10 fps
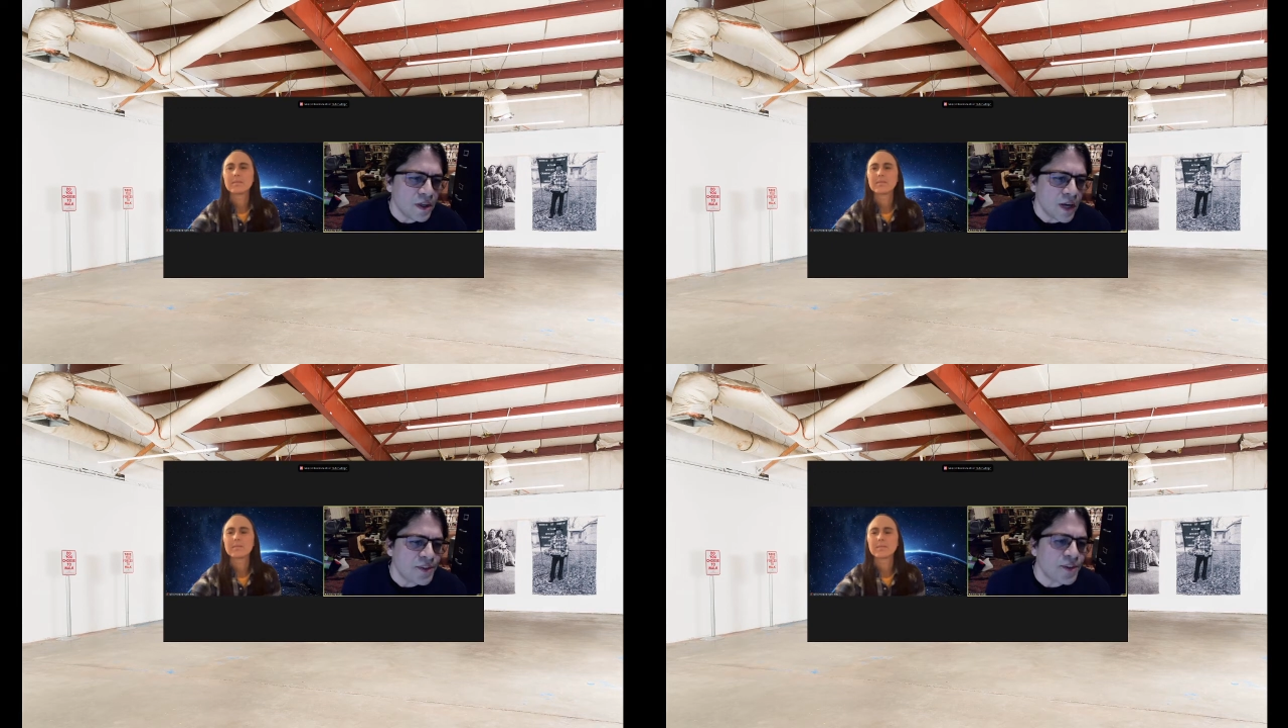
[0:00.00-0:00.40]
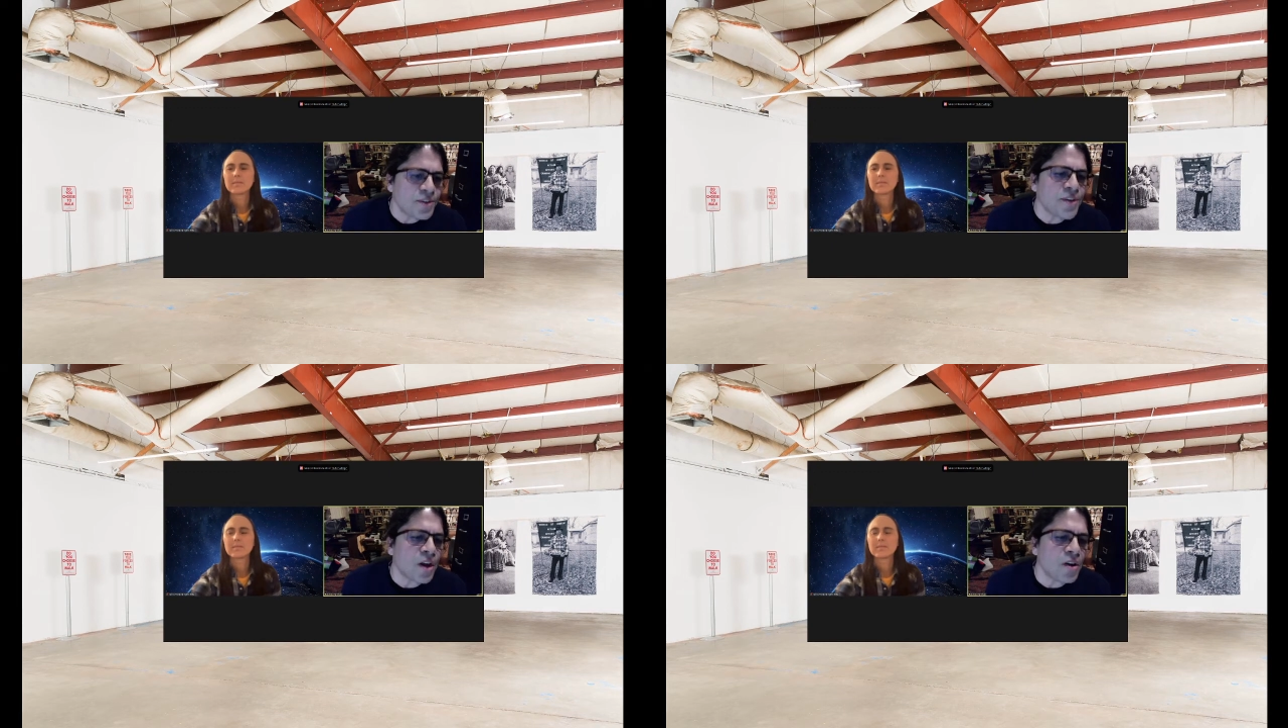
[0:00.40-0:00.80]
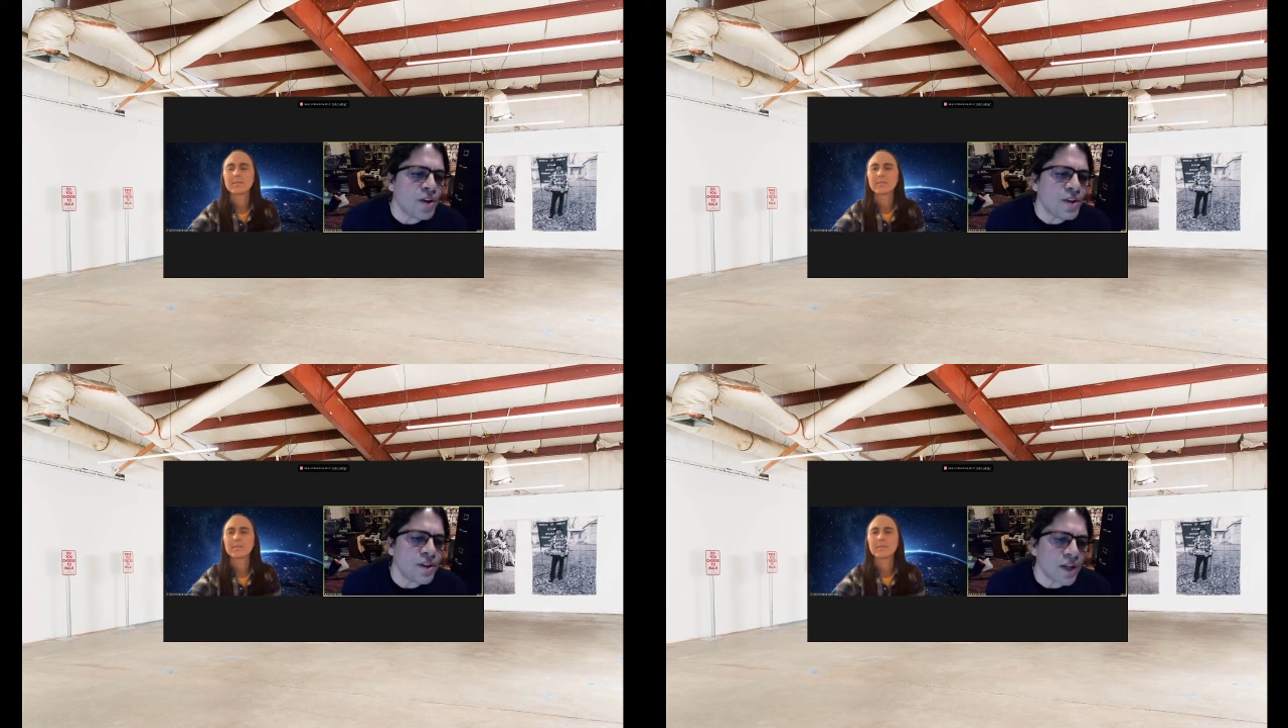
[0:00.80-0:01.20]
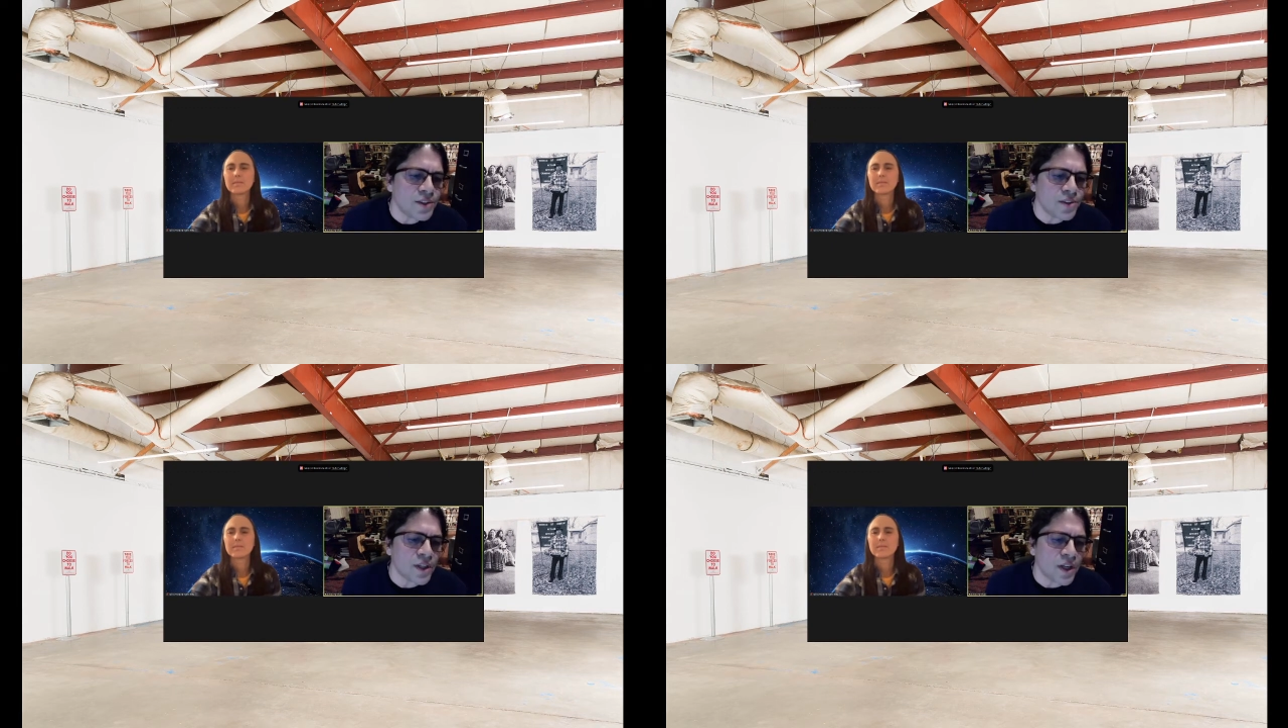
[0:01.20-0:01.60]
as they settle in the
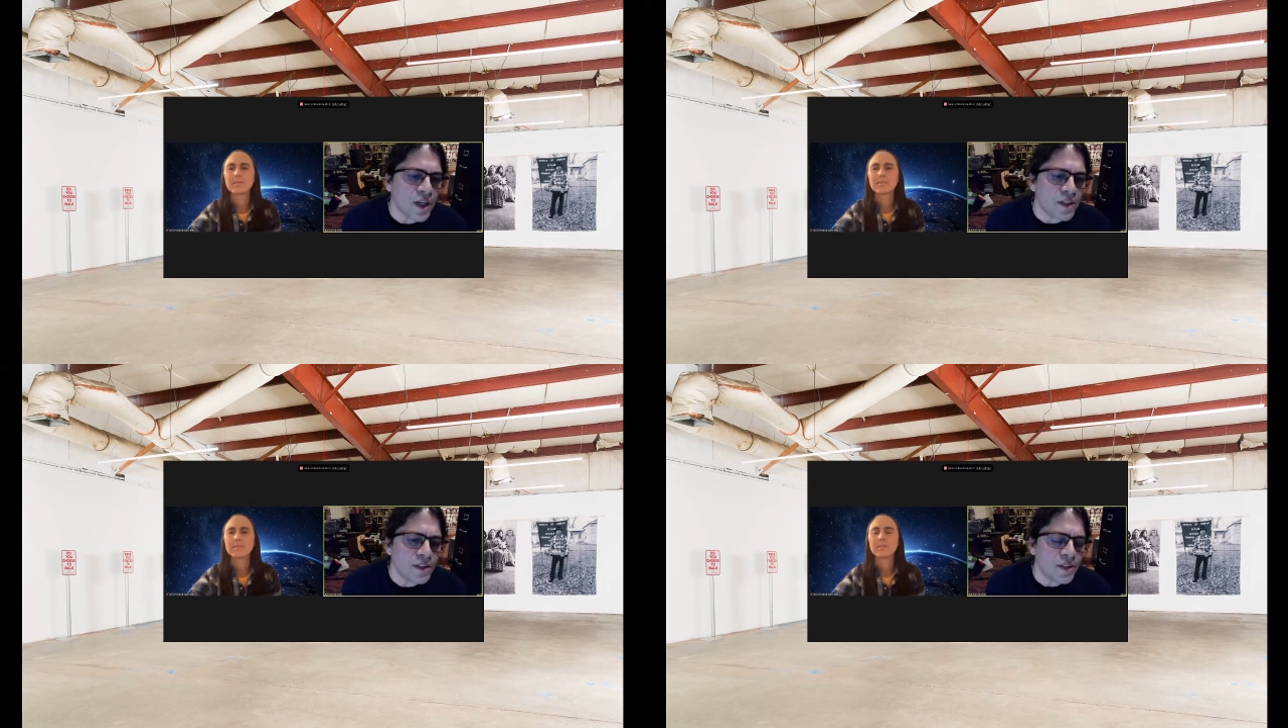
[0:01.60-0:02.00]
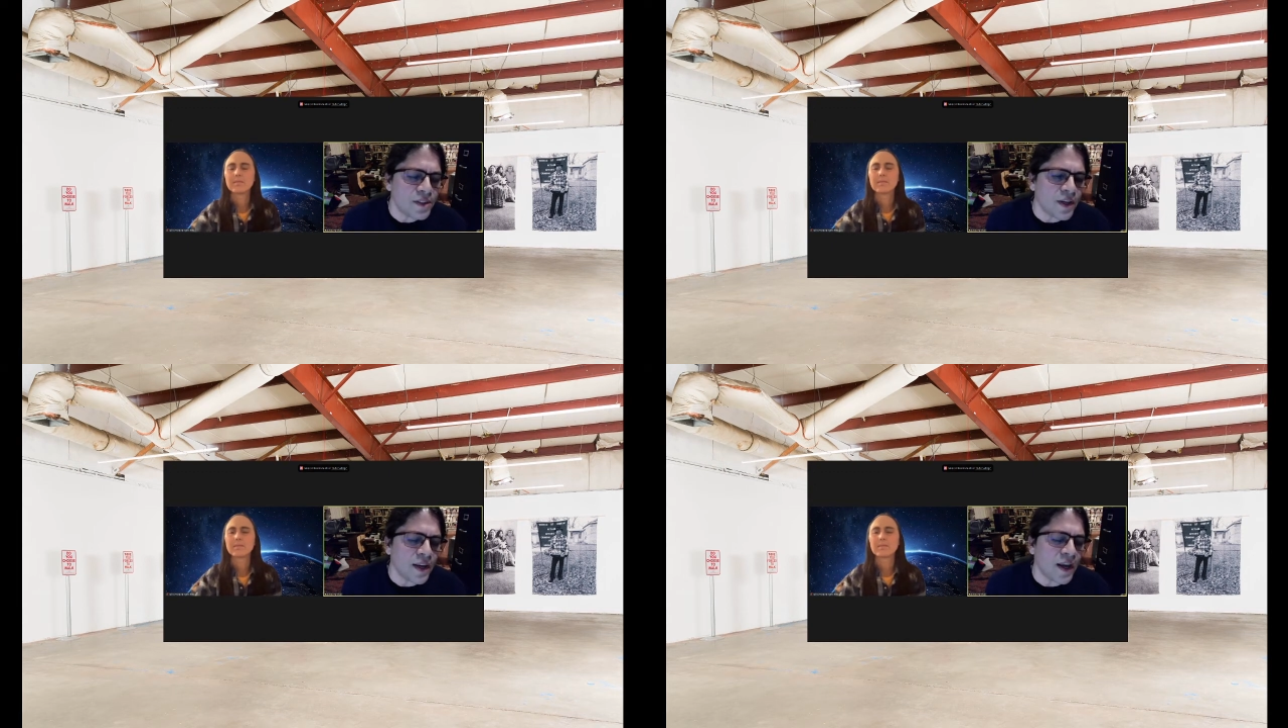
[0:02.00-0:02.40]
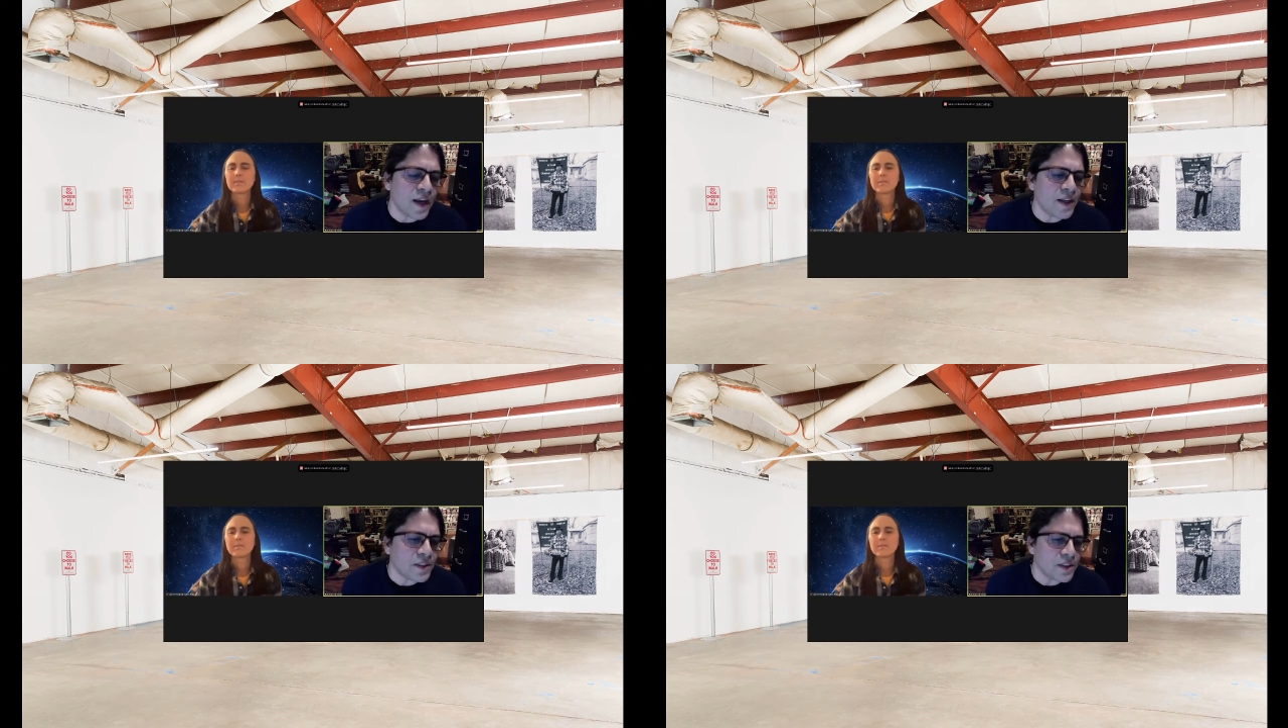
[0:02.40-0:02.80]
dust to cut into the night